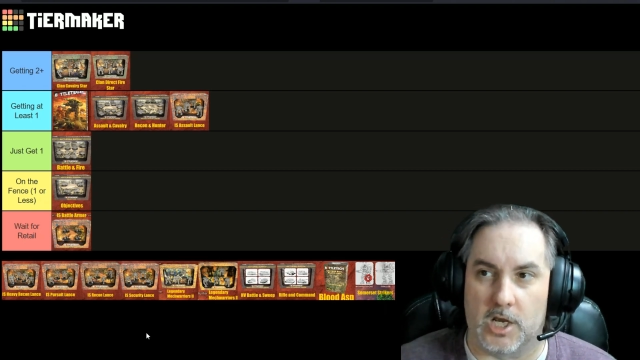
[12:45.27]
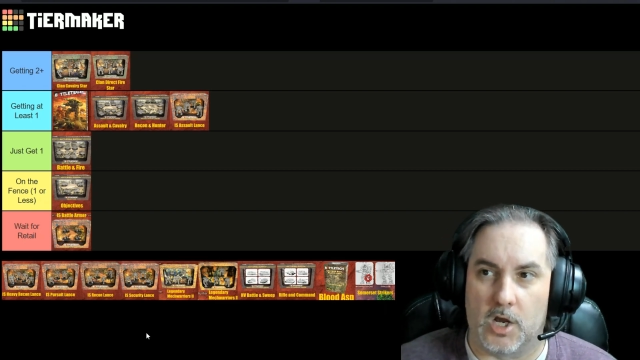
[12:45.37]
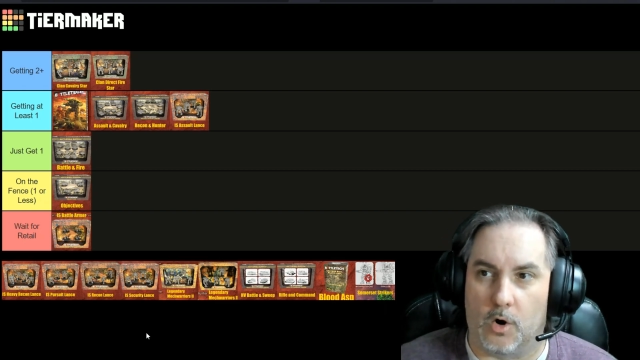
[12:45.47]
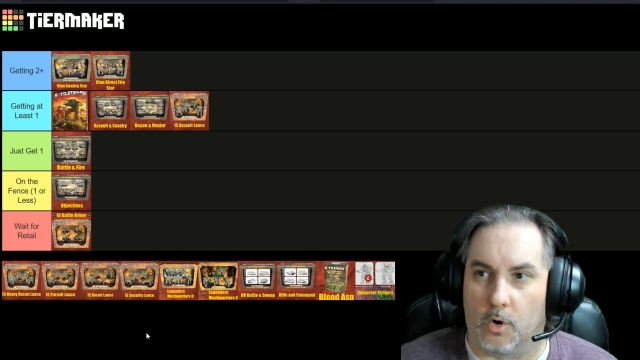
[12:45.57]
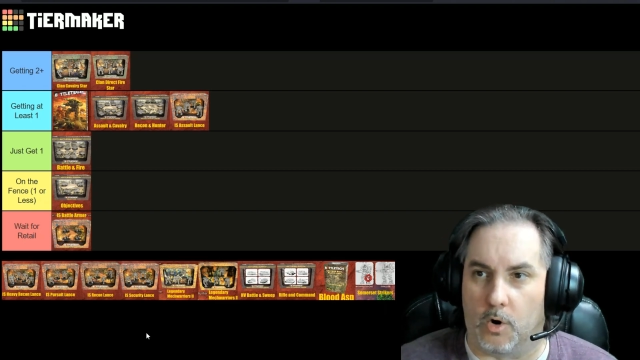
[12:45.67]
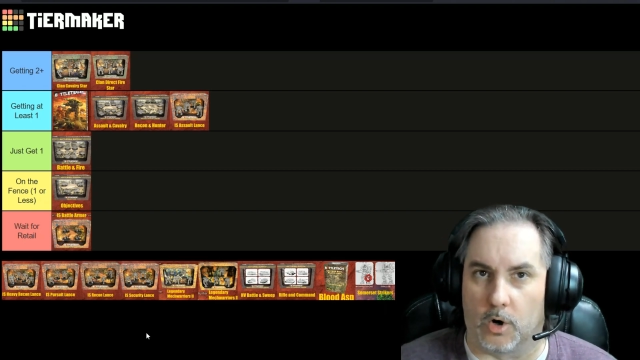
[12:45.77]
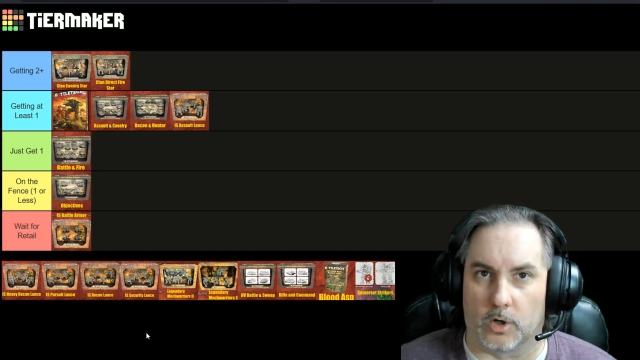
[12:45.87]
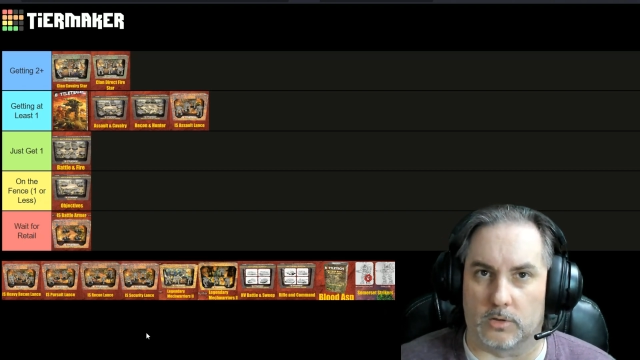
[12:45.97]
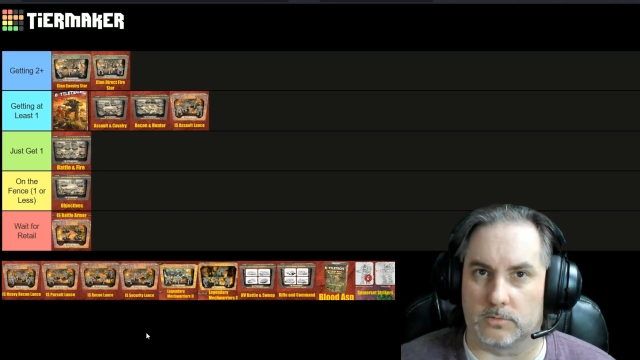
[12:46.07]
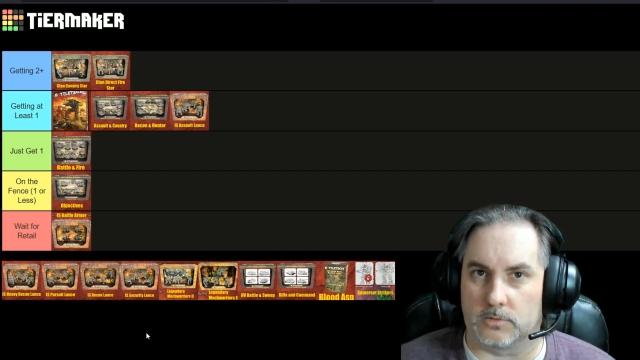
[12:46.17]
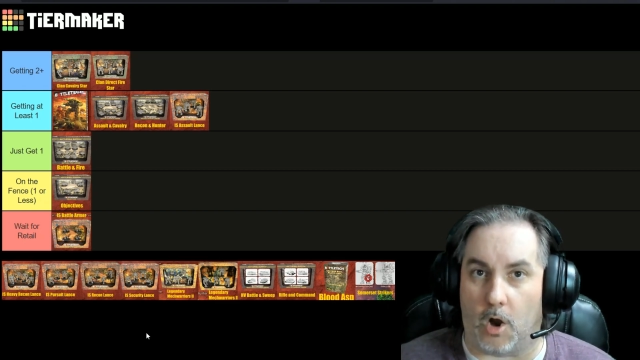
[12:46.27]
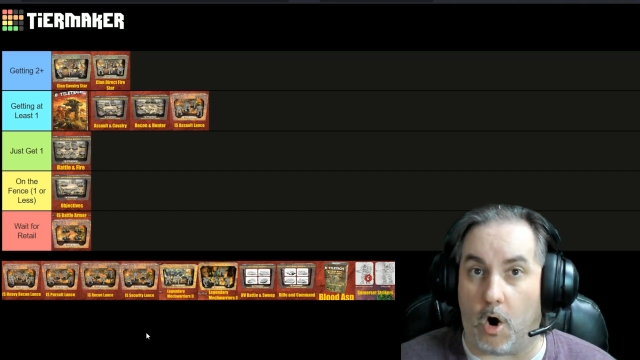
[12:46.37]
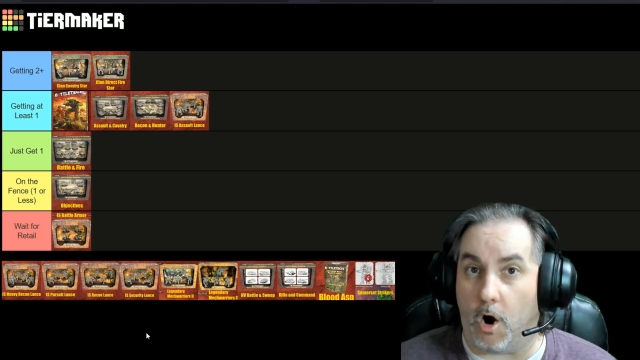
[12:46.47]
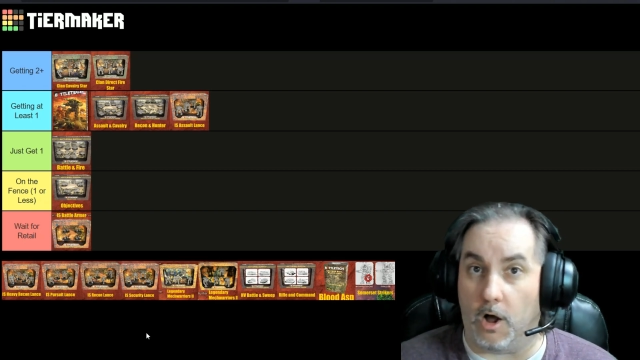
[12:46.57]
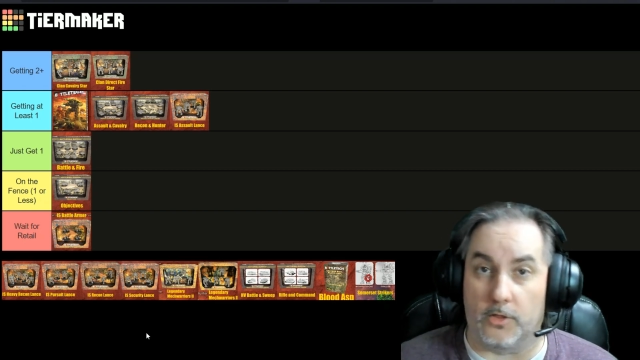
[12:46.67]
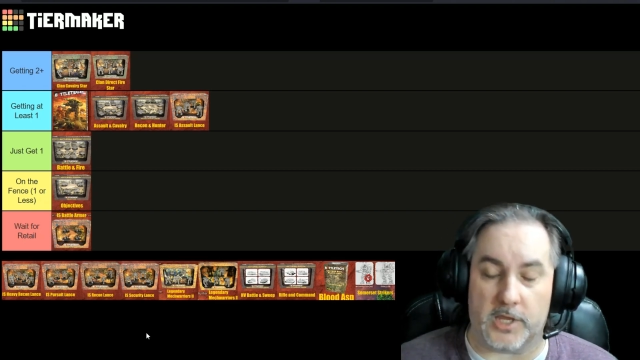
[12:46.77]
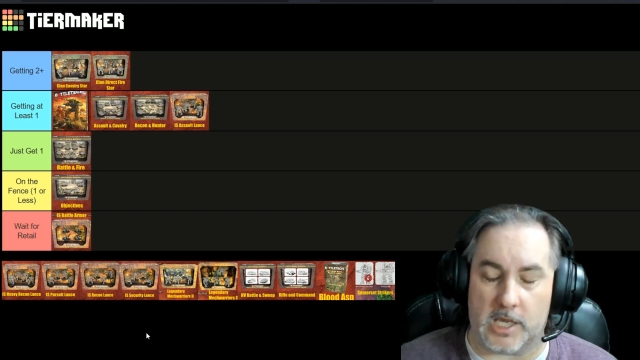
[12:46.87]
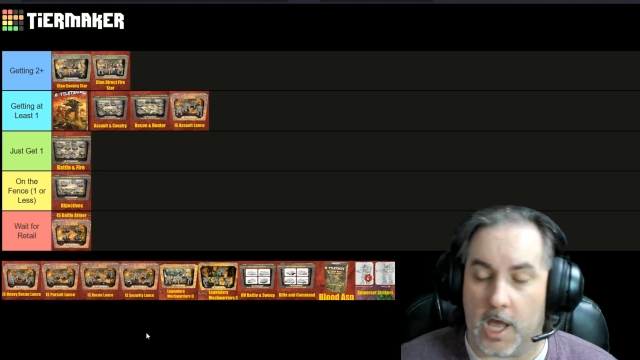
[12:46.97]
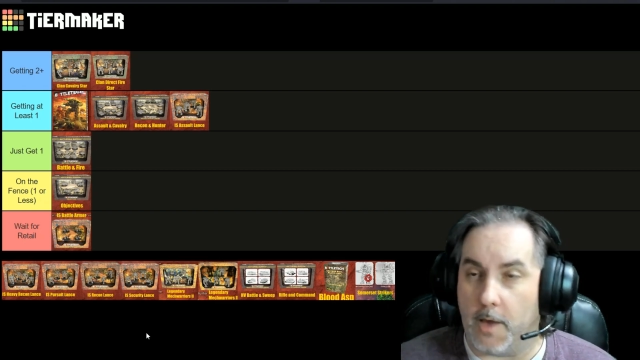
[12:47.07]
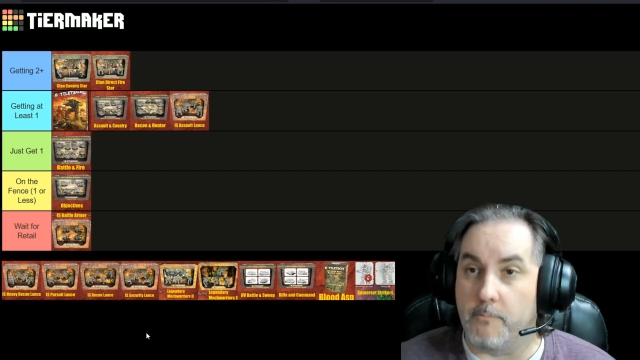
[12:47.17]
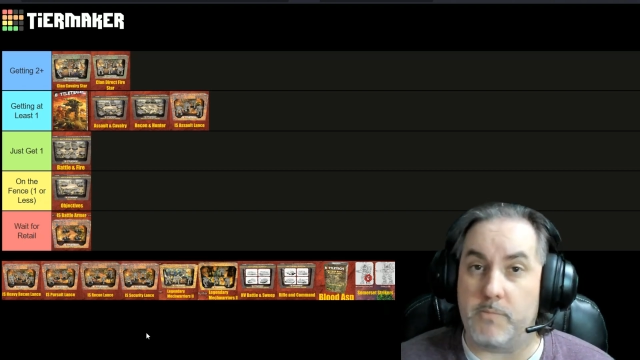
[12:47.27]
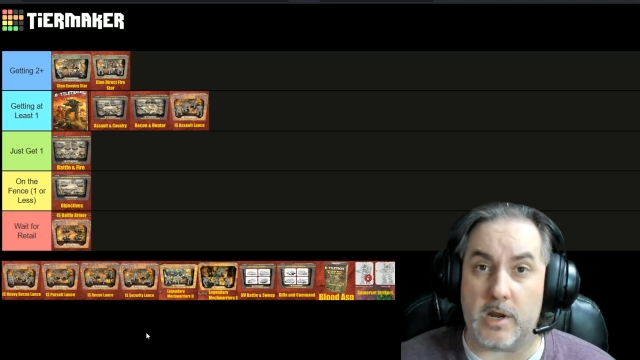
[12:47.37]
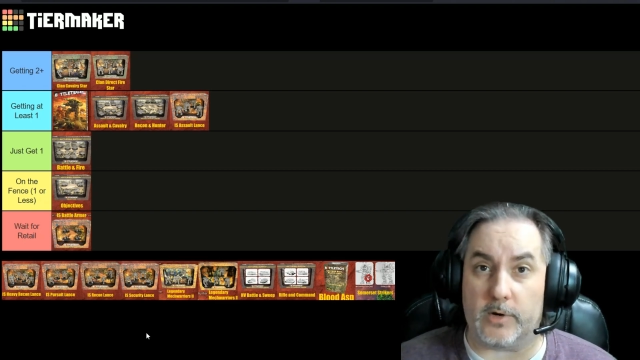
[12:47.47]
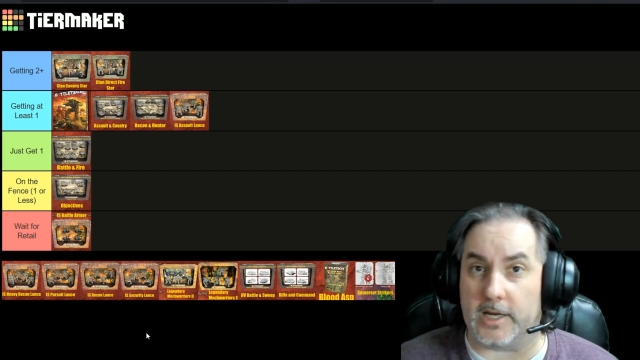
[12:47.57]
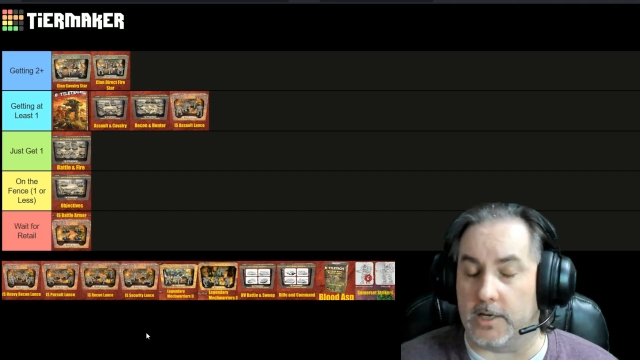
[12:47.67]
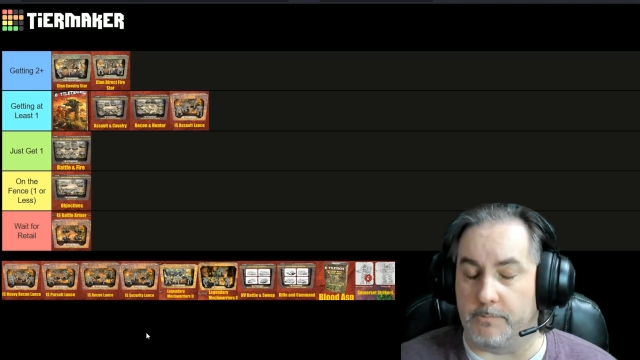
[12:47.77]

or all the myriad,